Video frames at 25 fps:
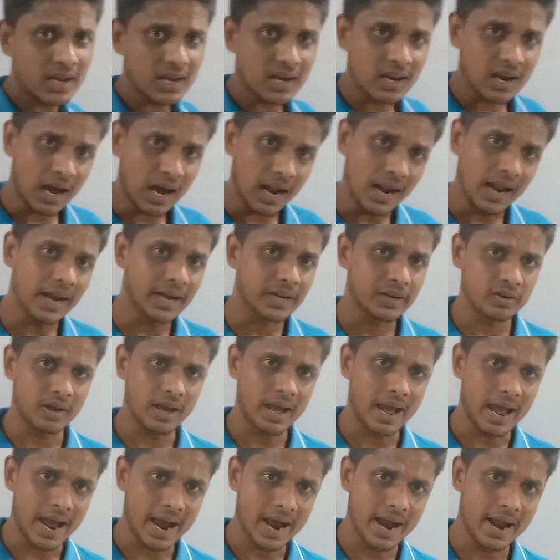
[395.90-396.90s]
collect
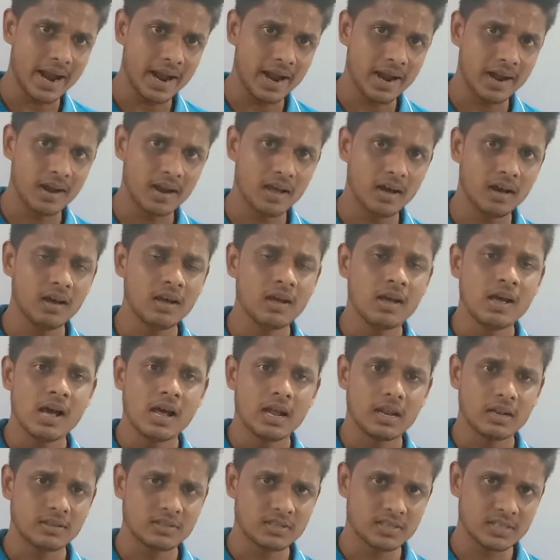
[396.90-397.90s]
and
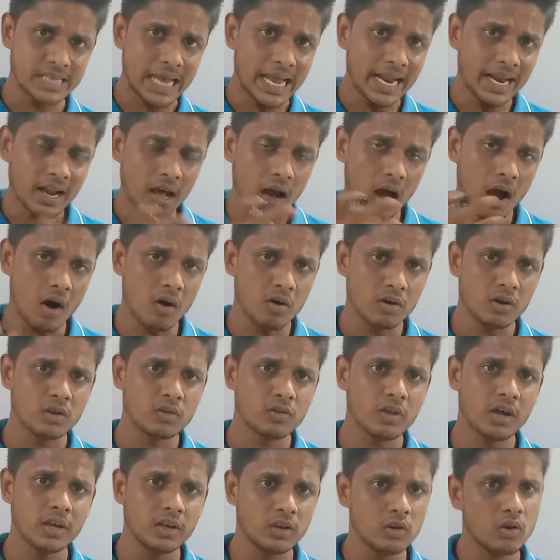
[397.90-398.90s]
send out to
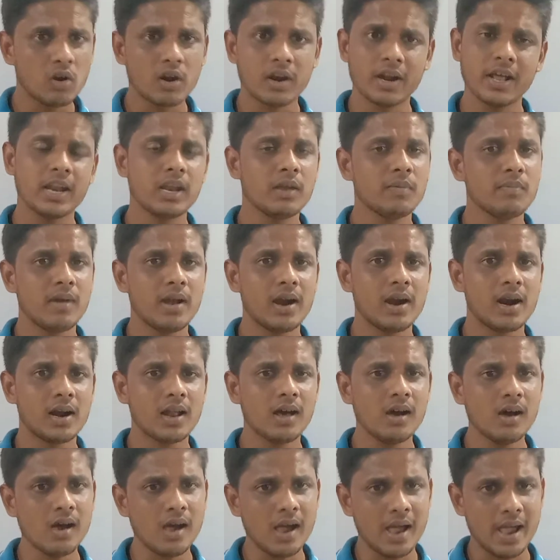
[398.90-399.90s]
the urinary
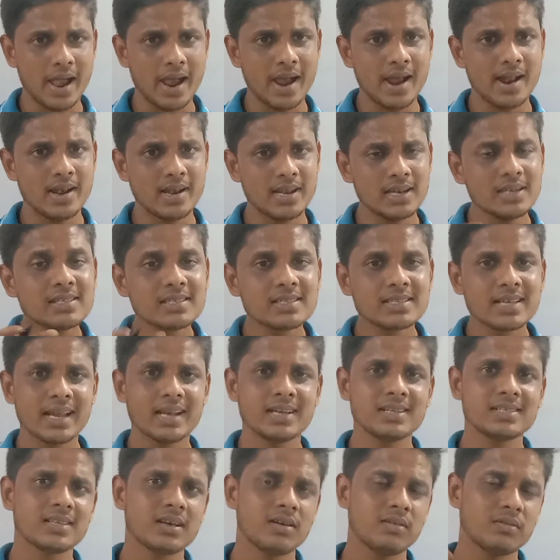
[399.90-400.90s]
bladder, and it
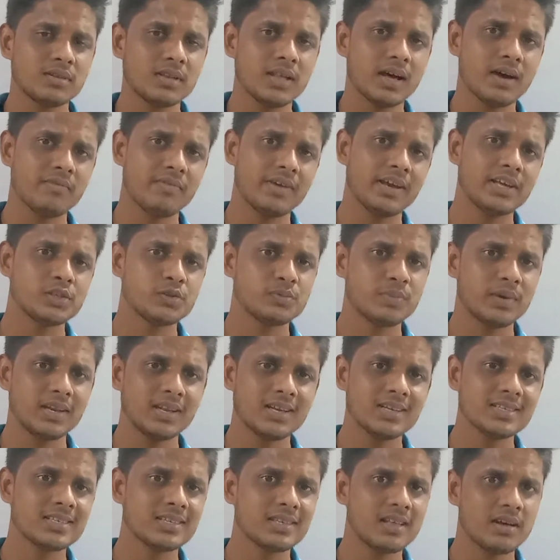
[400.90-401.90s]
sends out the waste
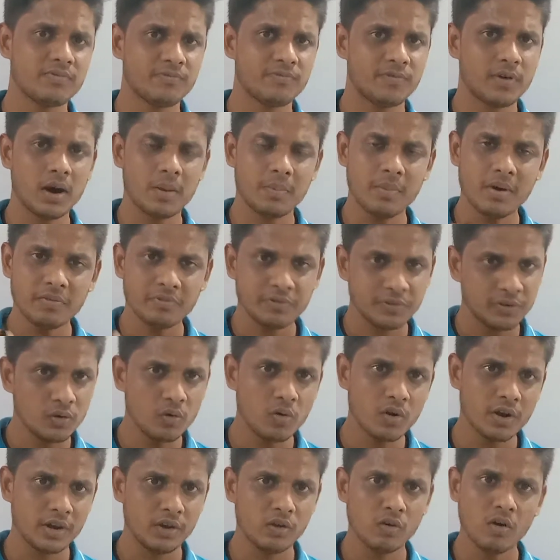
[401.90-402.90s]
materials in the form of
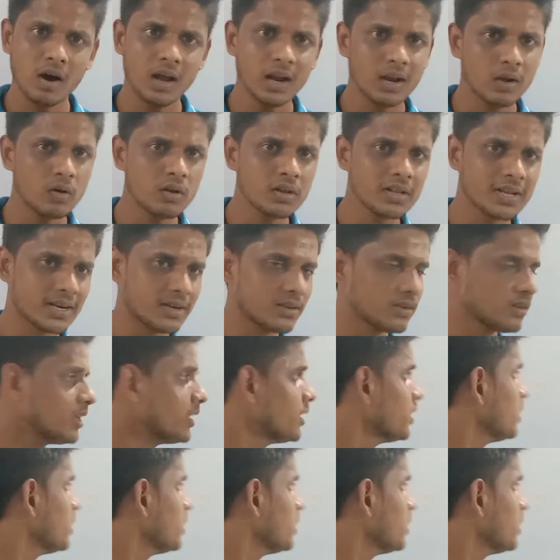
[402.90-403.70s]
urine. You all know that.